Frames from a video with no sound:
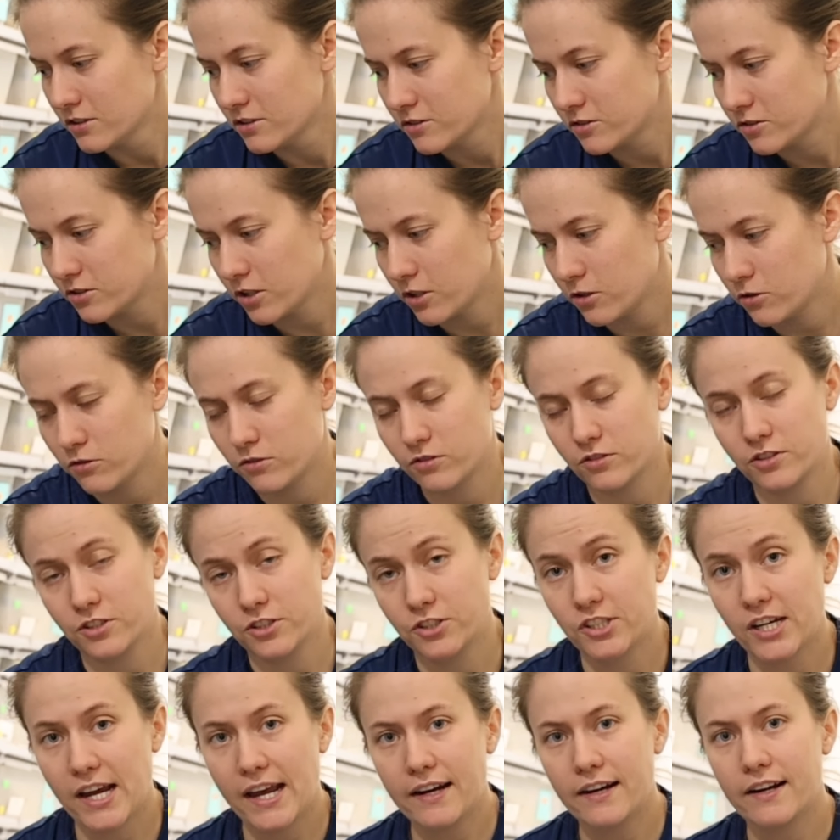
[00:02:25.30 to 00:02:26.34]
so the
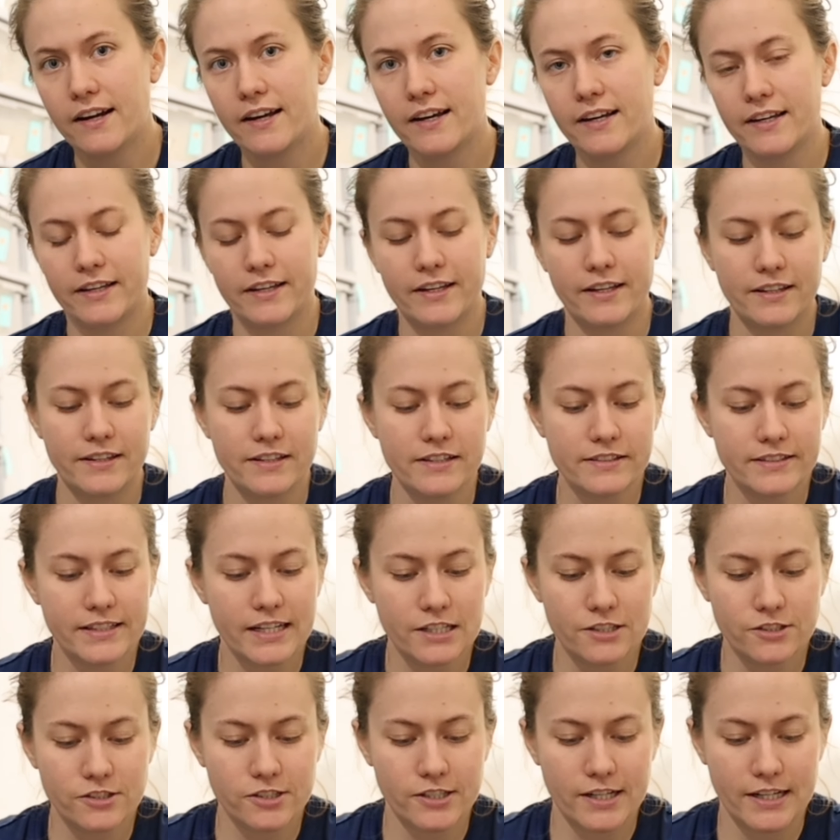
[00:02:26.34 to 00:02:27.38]
Geni, these
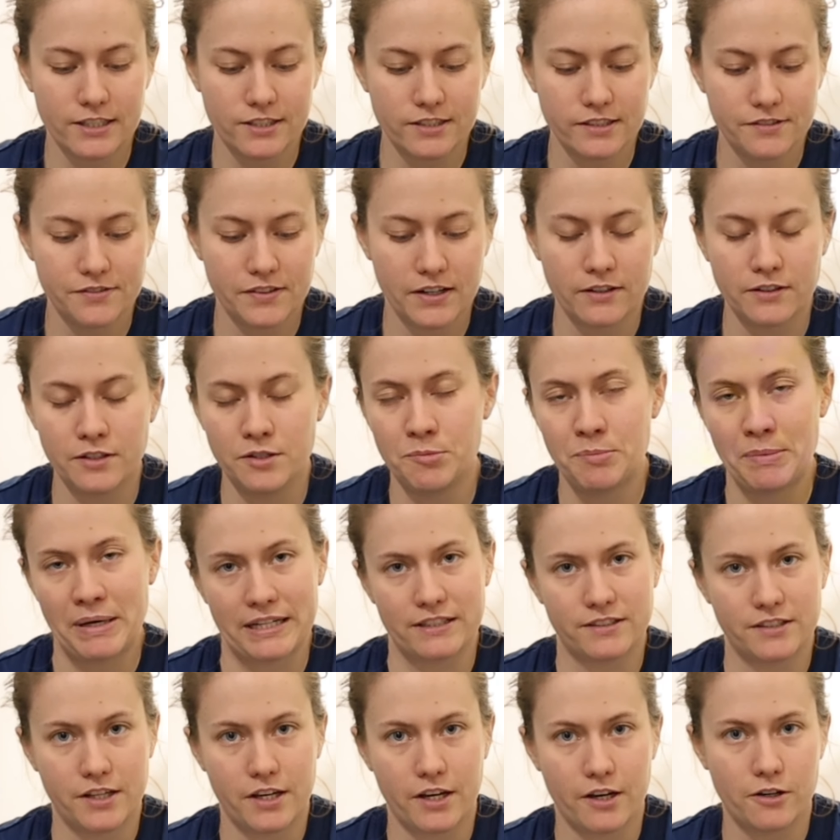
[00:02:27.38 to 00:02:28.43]
guys are actually found in
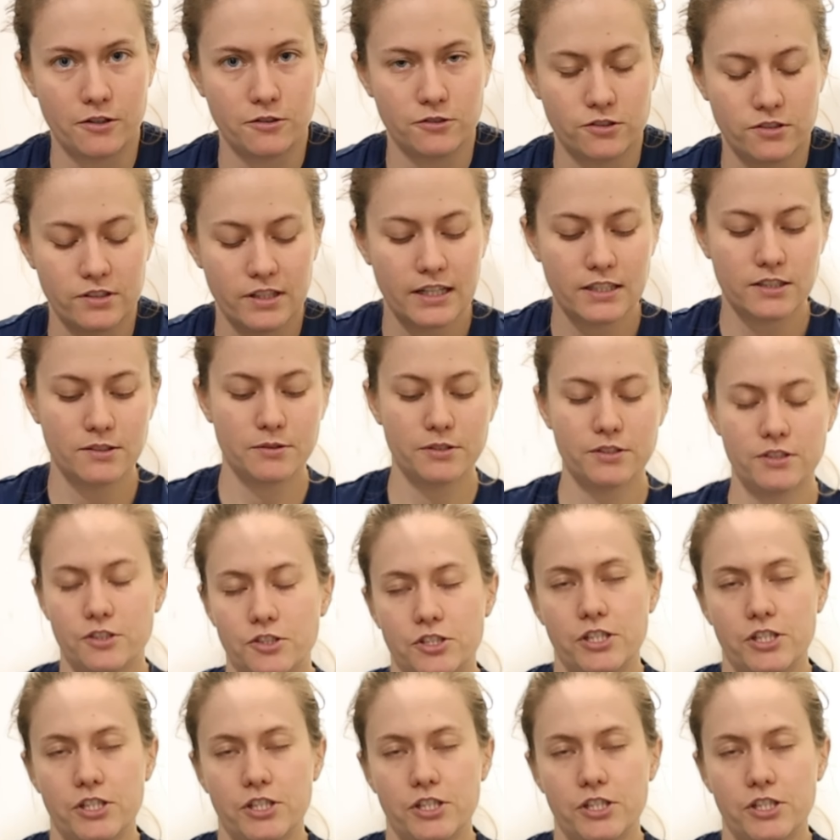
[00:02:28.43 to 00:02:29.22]
Mexico. So that's where the